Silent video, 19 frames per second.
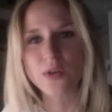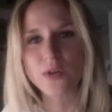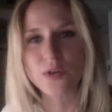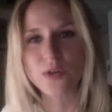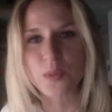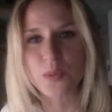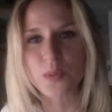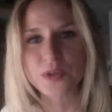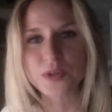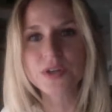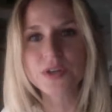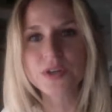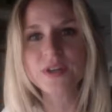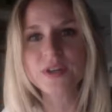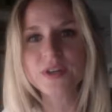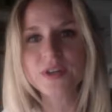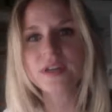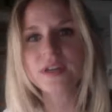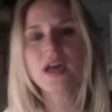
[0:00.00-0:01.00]
up in the
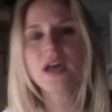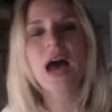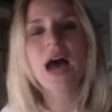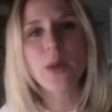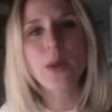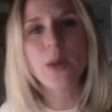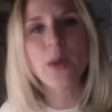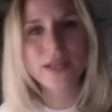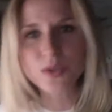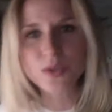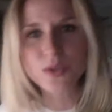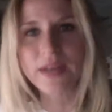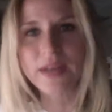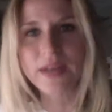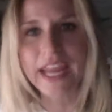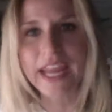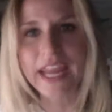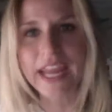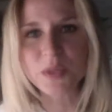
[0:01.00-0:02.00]
hood. I went to an
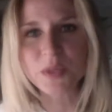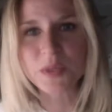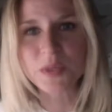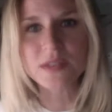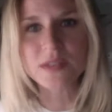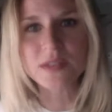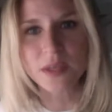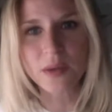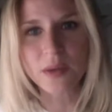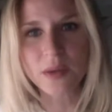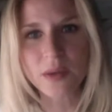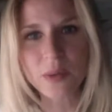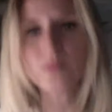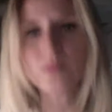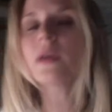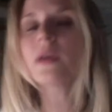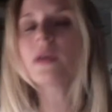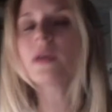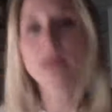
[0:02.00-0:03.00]
HBCU.
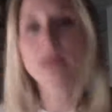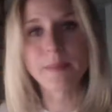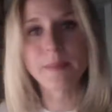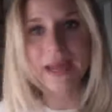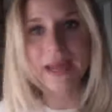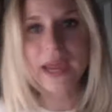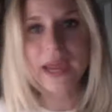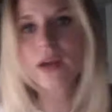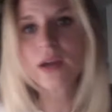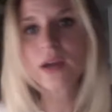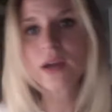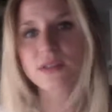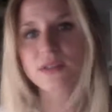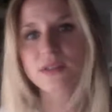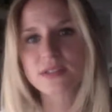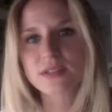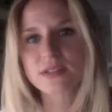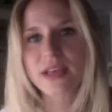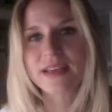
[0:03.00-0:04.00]
And my character
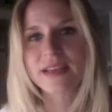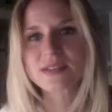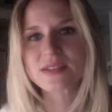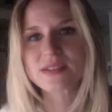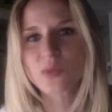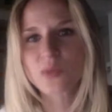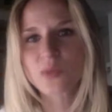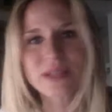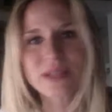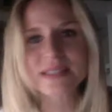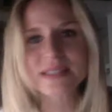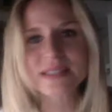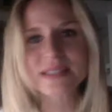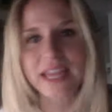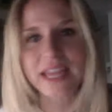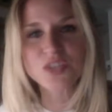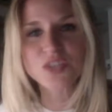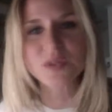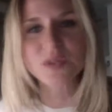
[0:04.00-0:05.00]
says, what's an
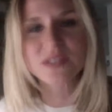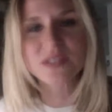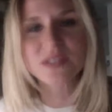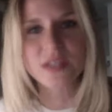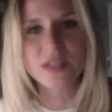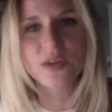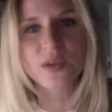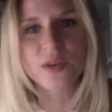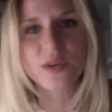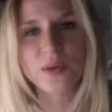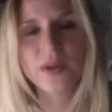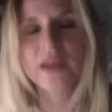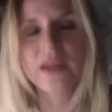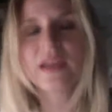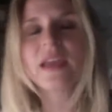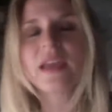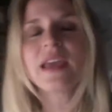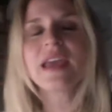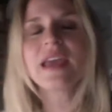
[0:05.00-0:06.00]
HBCU?
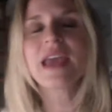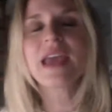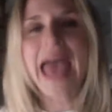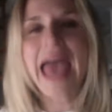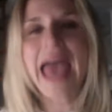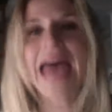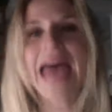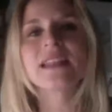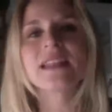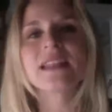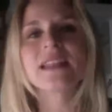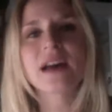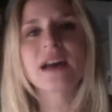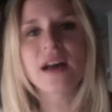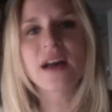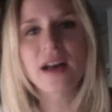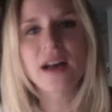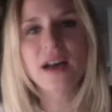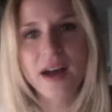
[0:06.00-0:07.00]
And
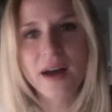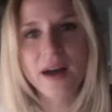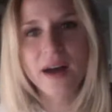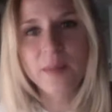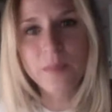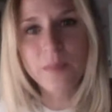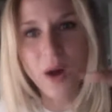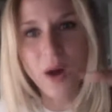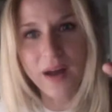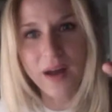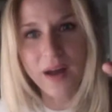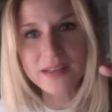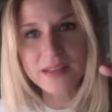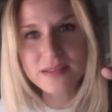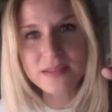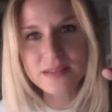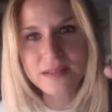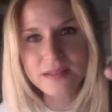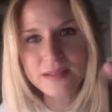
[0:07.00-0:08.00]

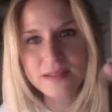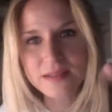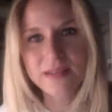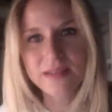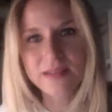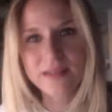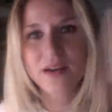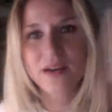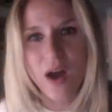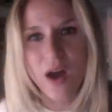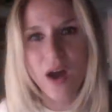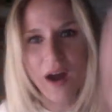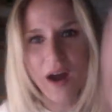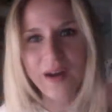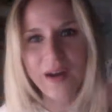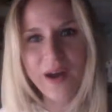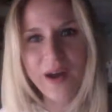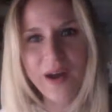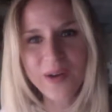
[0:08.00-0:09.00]
pause, our
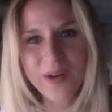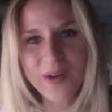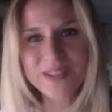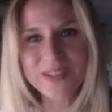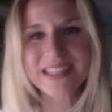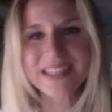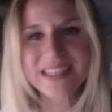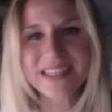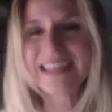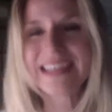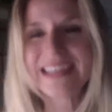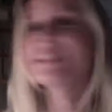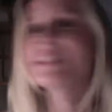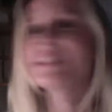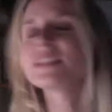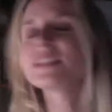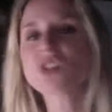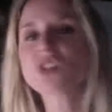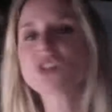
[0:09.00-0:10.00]
host
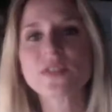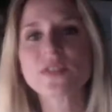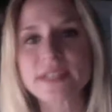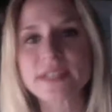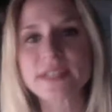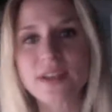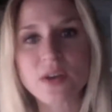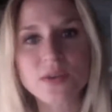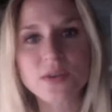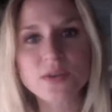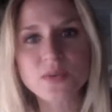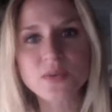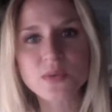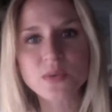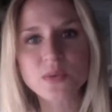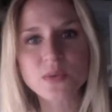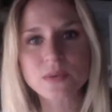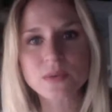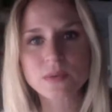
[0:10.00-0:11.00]
leans over and he goes,
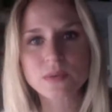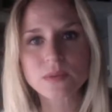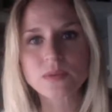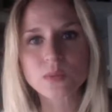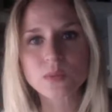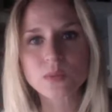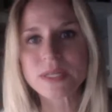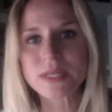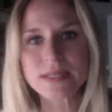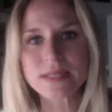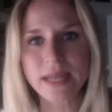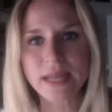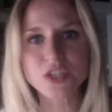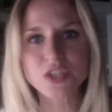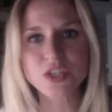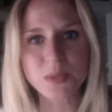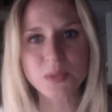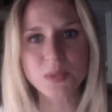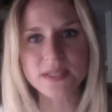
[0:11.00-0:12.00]
what's an
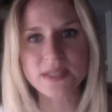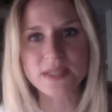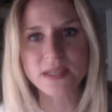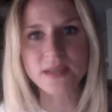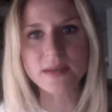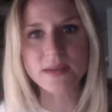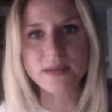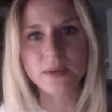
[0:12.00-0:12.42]
HBCU?